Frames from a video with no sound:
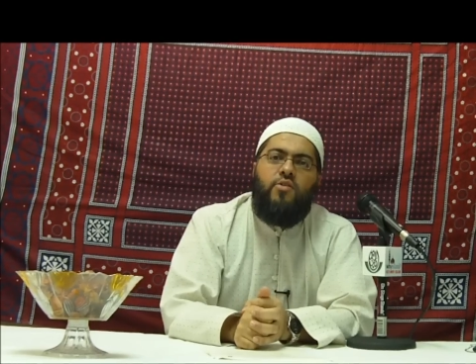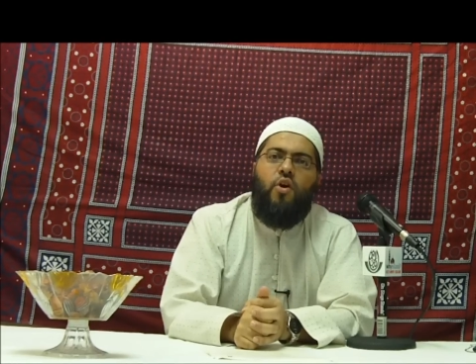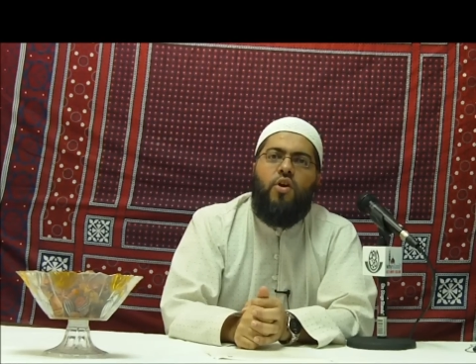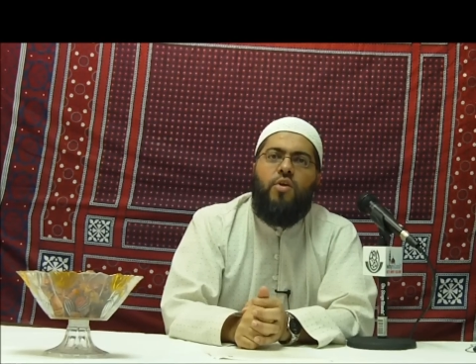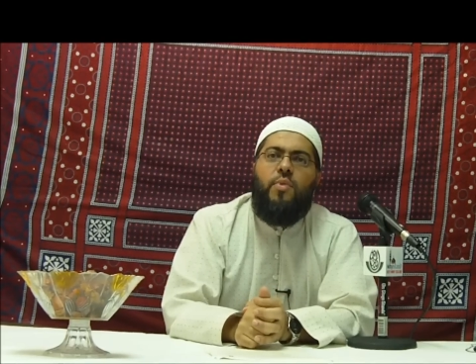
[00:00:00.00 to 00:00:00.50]

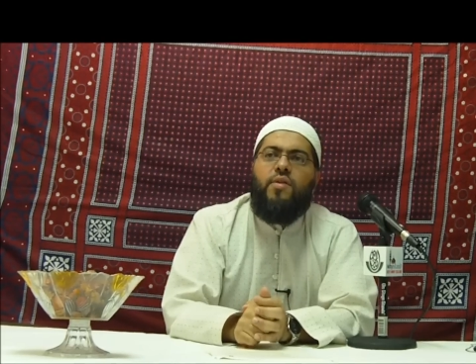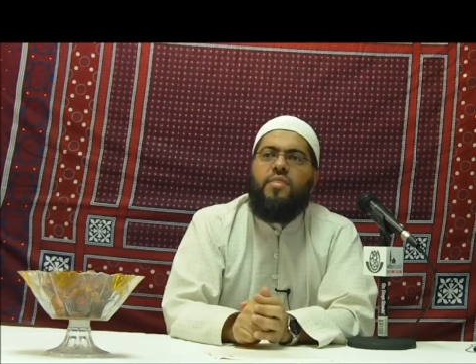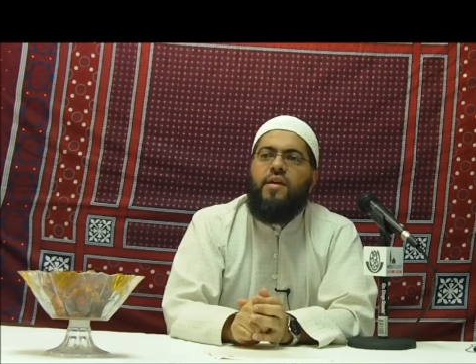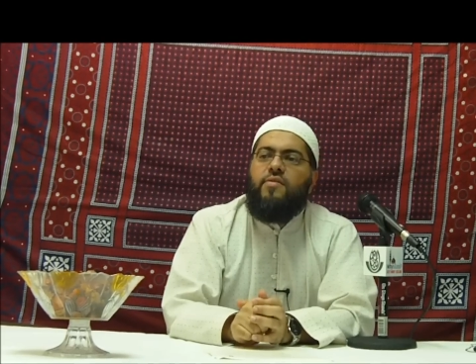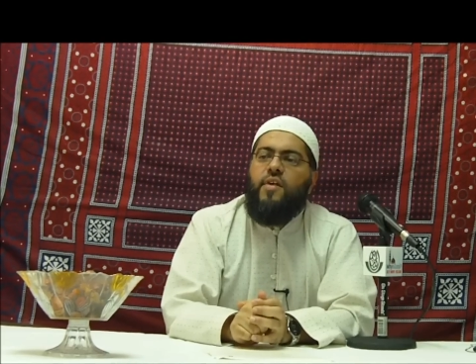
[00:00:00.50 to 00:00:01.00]
Talking
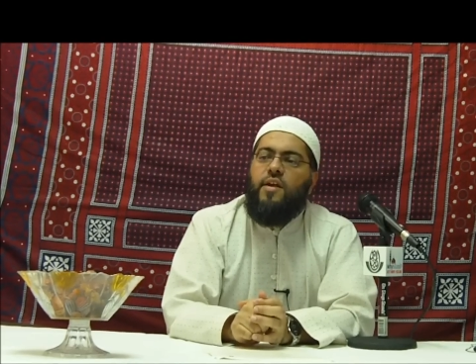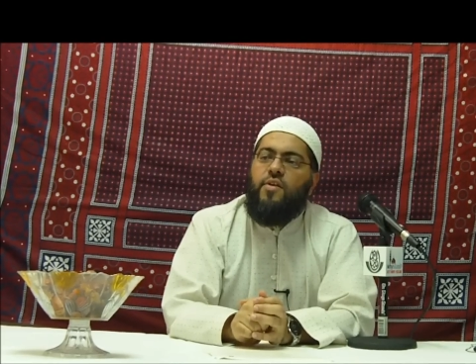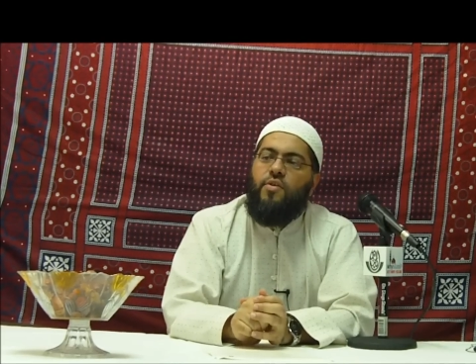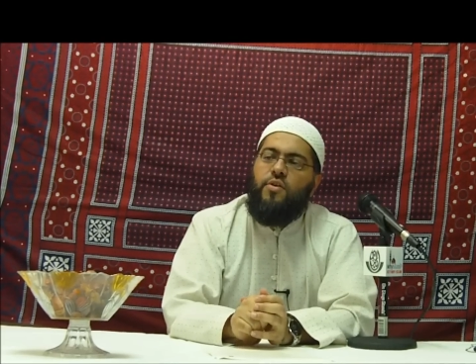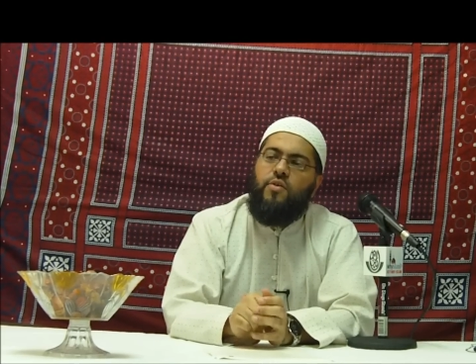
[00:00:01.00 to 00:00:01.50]
about things like,
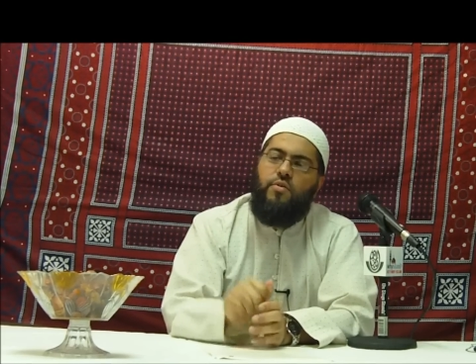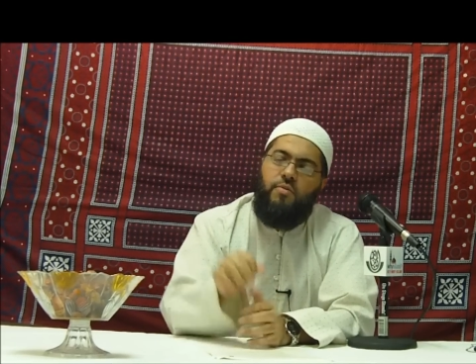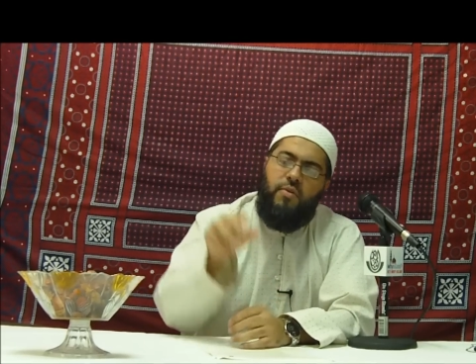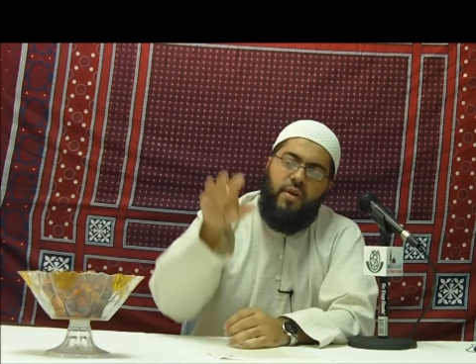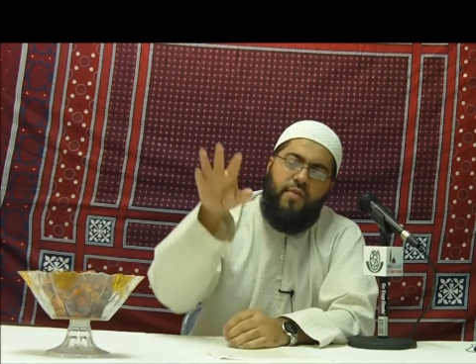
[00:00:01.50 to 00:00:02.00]

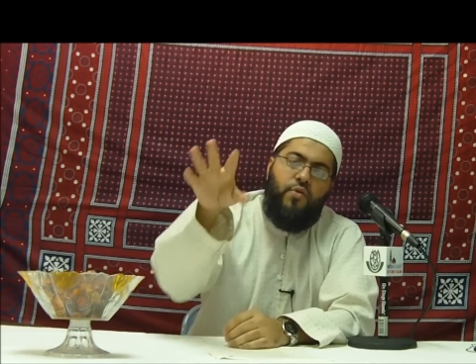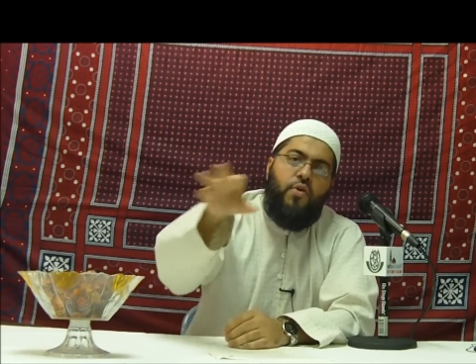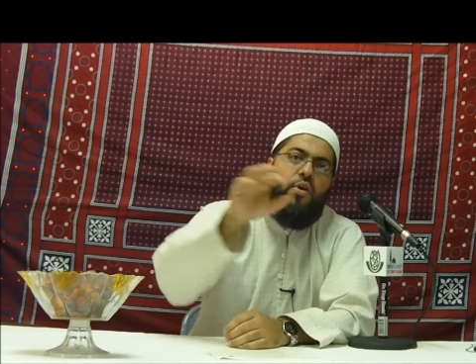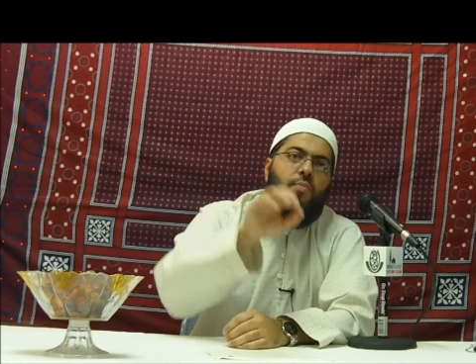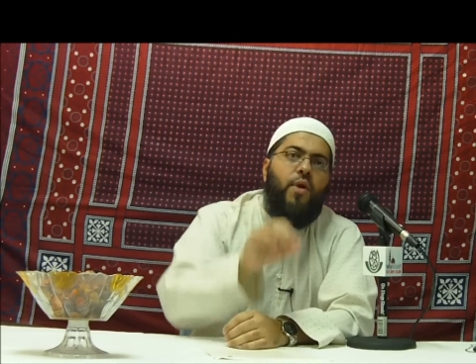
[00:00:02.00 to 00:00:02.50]
have you
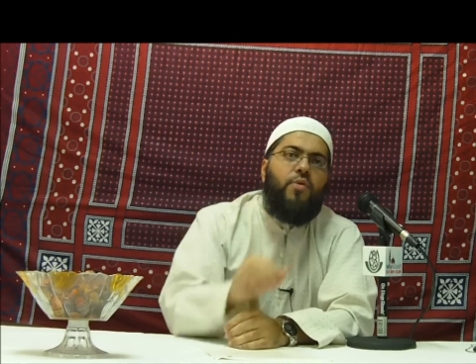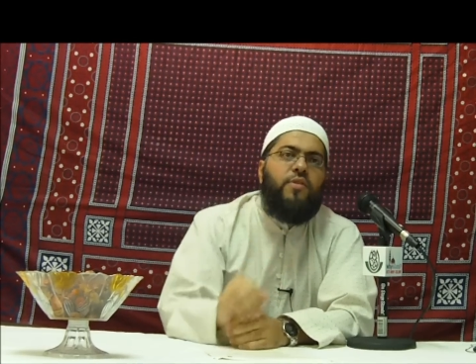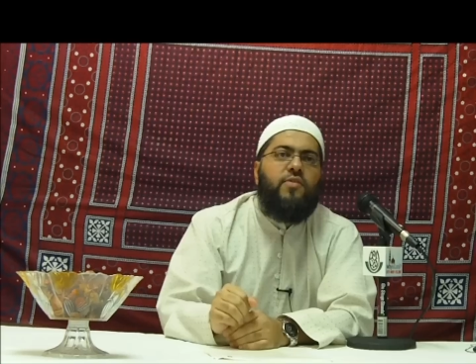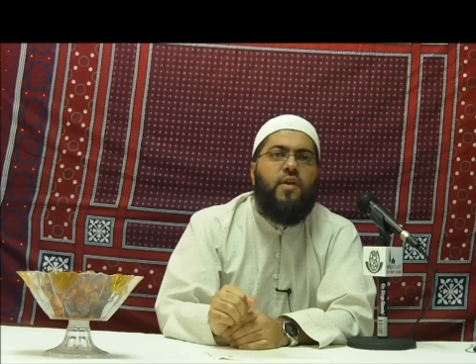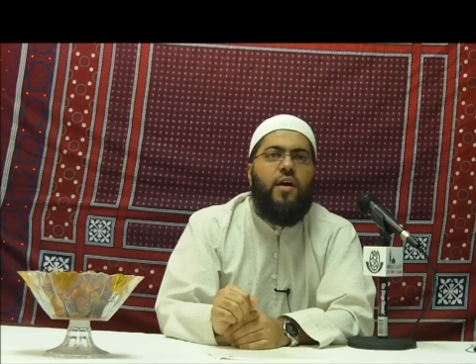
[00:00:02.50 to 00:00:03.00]
heard about
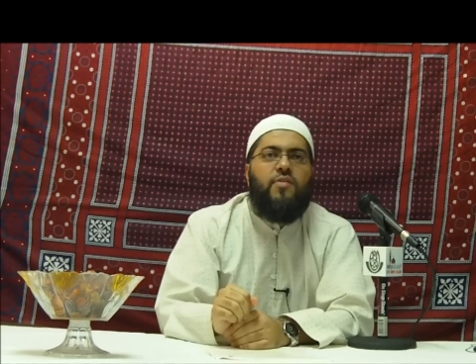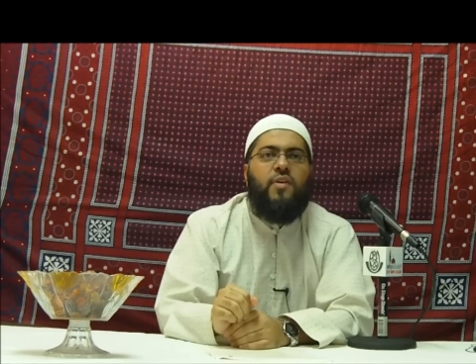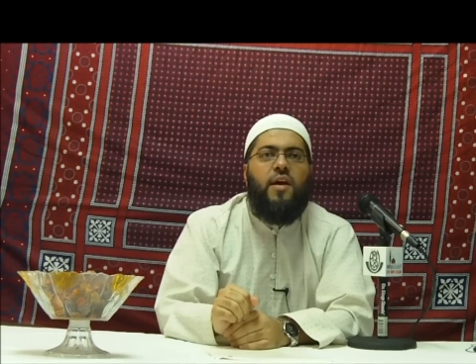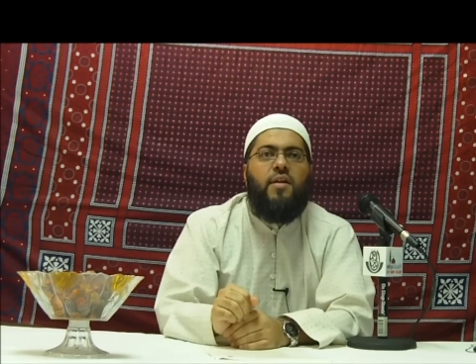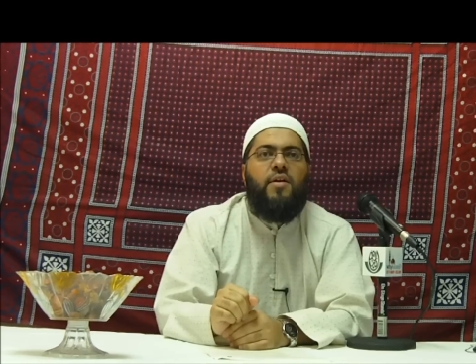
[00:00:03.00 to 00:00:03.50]
what this guy
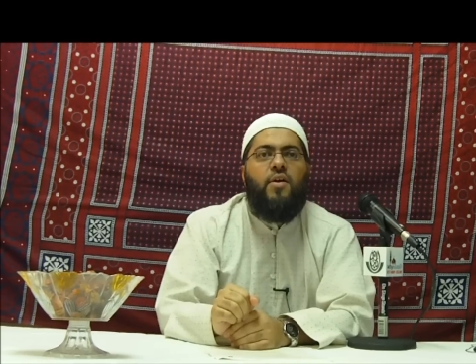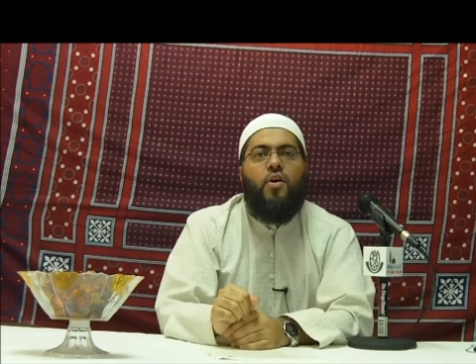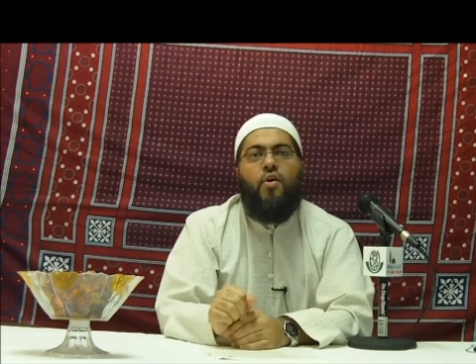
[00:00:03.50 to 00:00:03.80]
said?